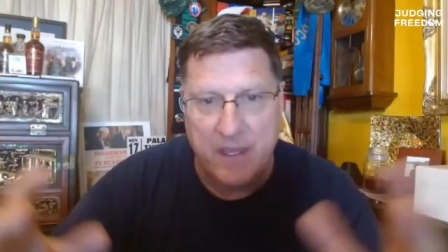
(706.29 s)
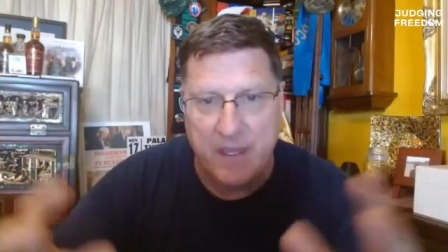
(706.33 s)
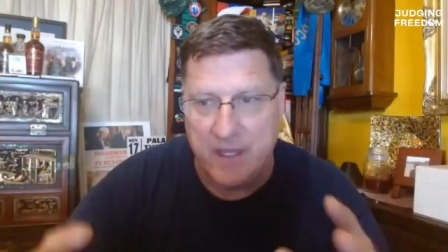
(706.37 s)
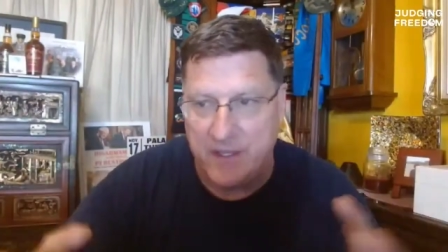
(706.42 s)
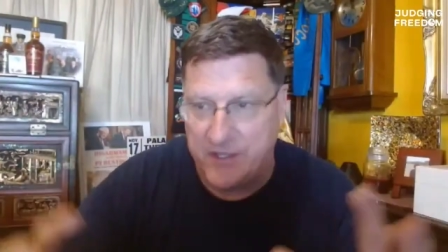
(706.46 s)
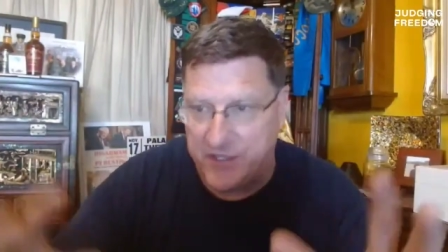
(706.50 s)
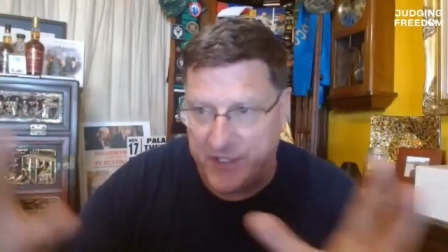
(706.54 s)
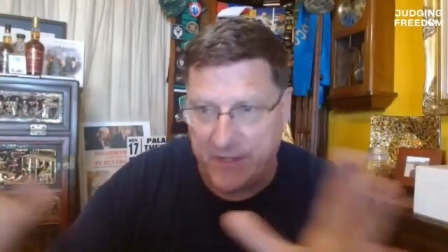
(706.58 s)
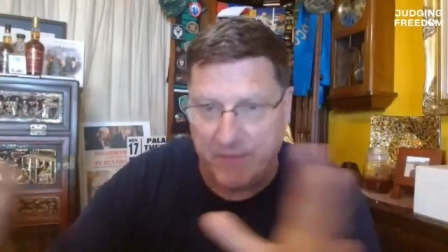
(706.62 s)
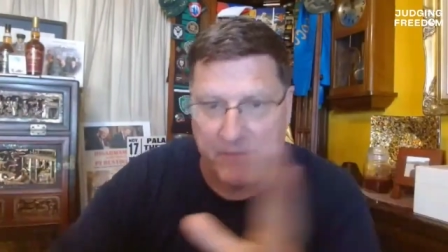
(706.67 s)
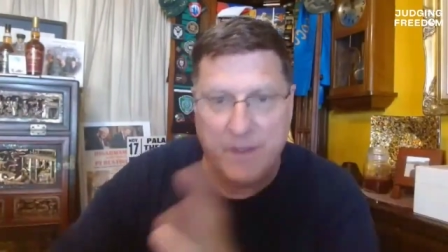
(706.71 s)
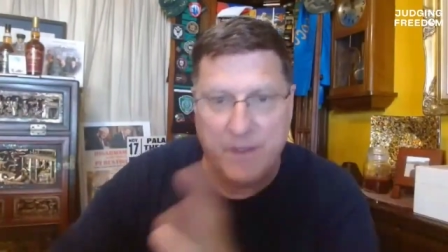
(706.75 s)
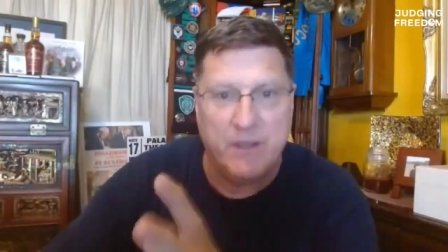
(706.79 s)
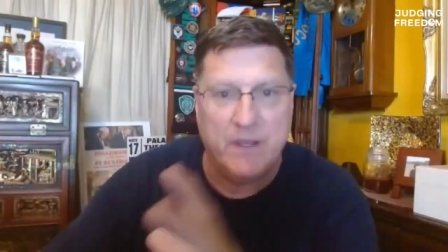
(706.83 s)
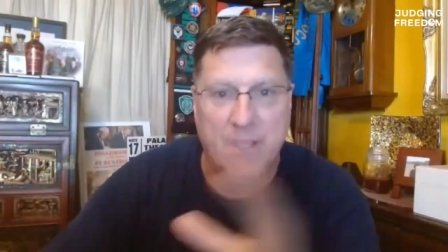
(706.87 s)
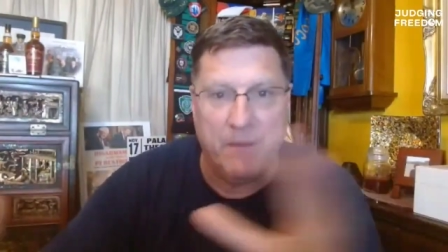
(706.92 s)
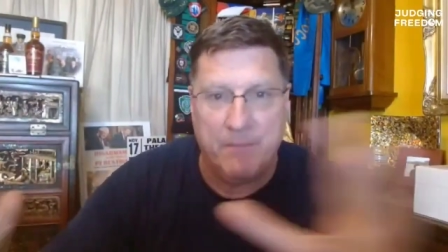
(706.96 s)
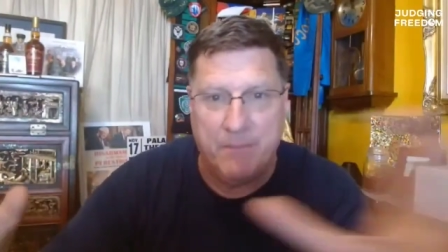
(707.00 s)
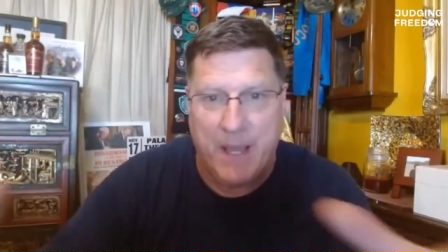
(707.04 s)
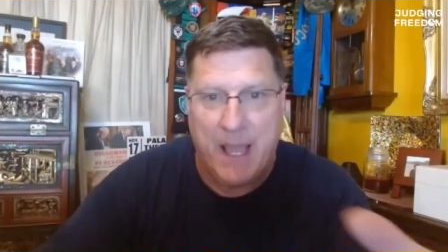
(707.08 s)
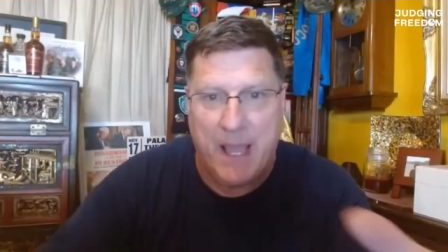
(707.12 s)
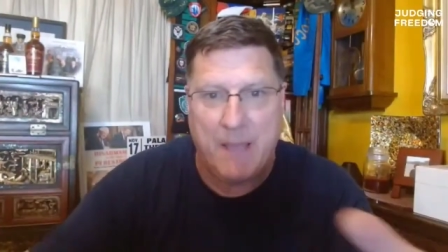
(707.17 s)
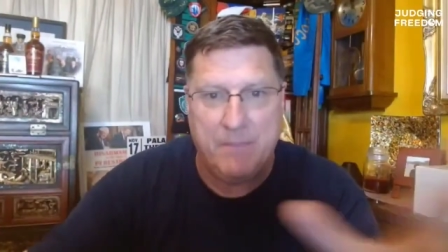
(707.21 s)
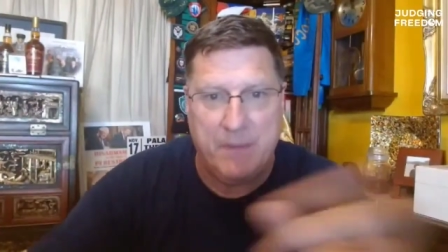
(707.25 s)
the
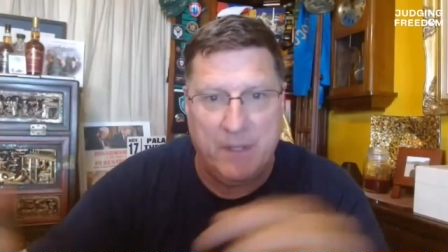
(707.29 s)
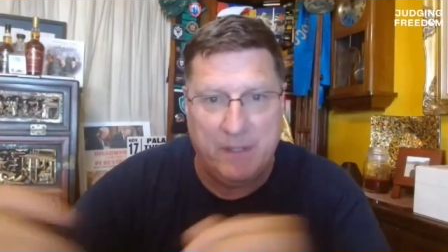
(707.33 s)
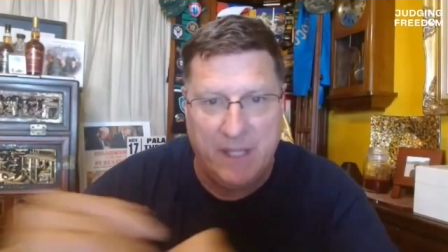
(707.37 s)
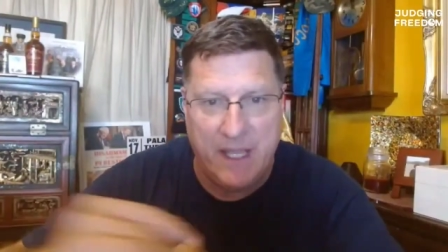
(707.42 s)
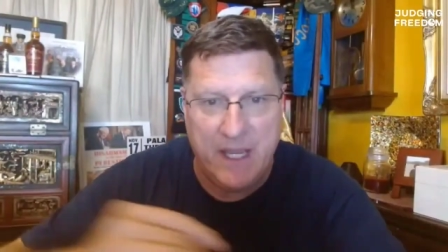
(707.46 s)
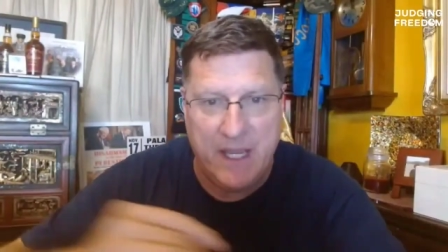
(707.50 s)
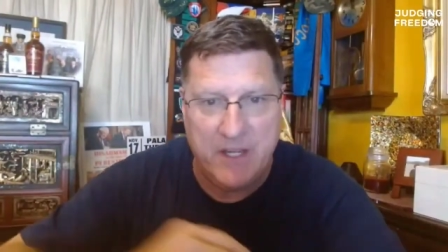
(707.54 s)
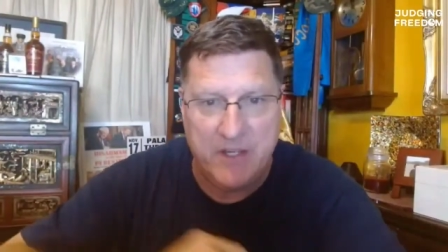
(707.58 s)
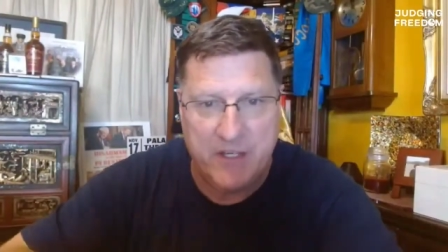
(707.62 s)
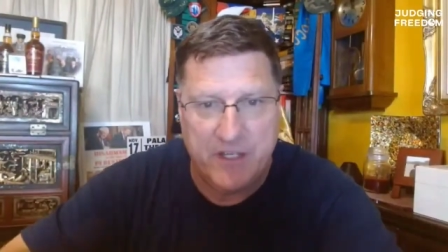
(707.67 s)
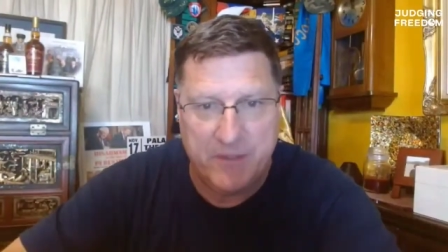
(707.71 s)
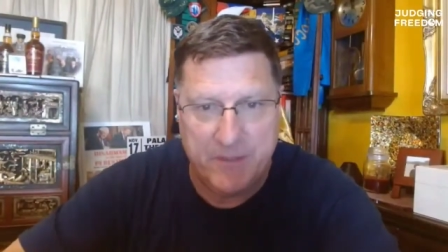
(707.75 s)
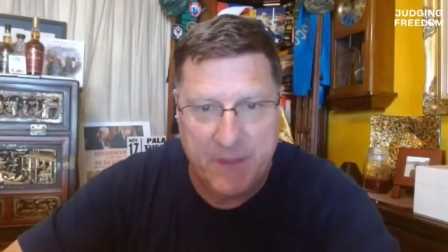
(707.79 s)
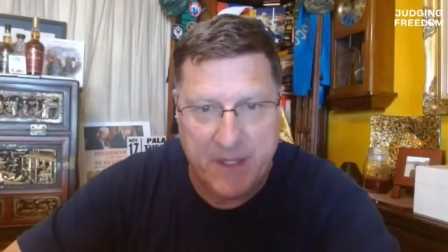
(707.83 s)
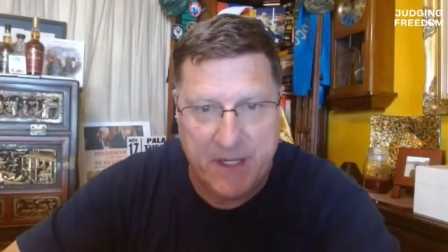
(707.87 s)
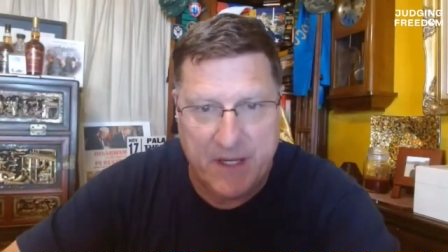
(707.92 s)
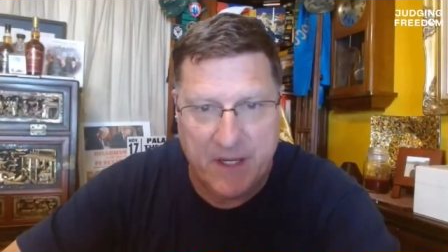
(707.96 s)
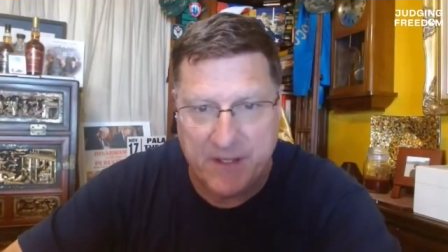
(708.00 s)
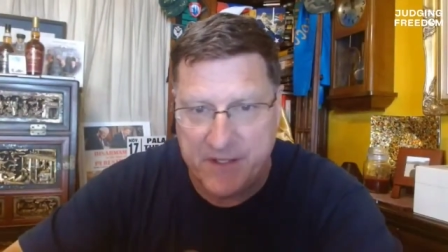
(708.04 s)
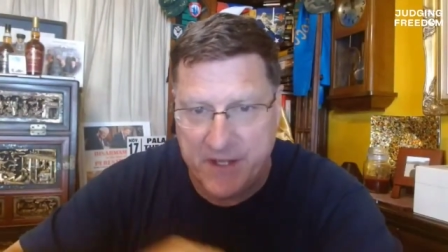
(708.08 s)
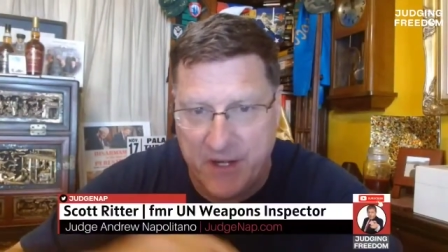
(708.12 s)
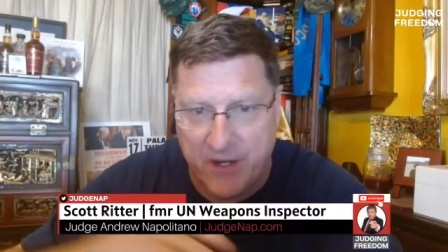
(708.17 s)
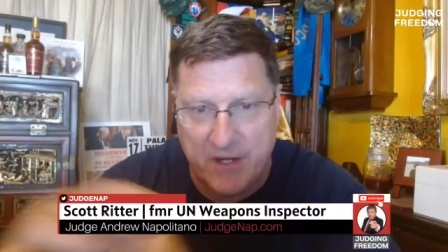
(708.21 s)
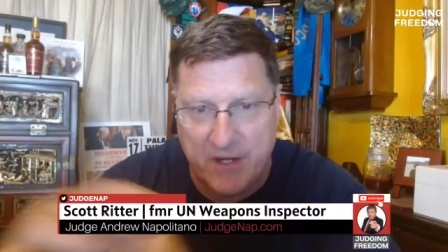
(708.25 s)
civilian
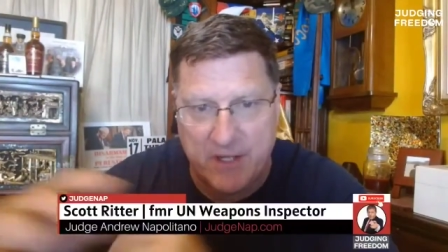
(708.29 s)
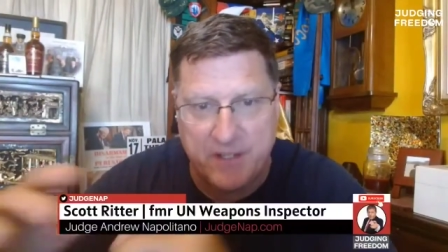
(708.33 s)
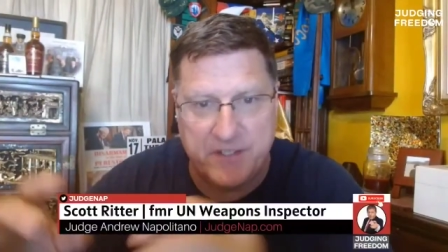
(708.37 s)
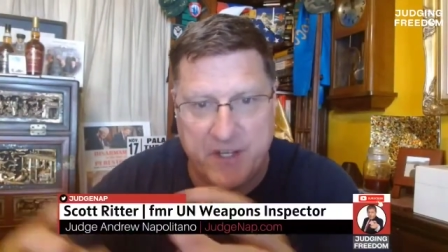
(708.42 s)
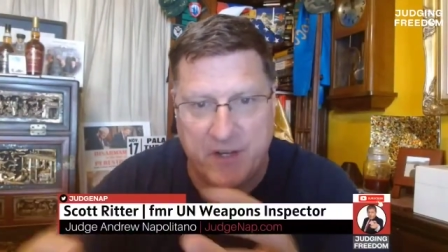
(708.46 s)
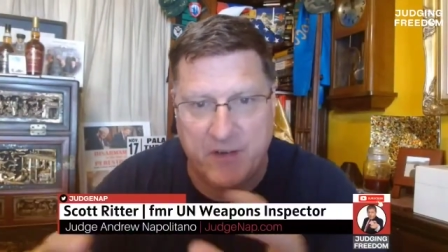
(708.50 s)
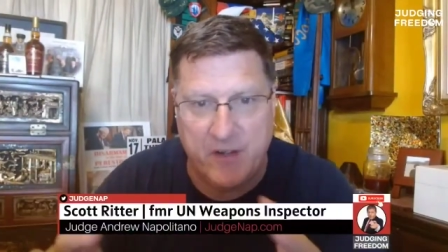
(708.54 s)
populations because they're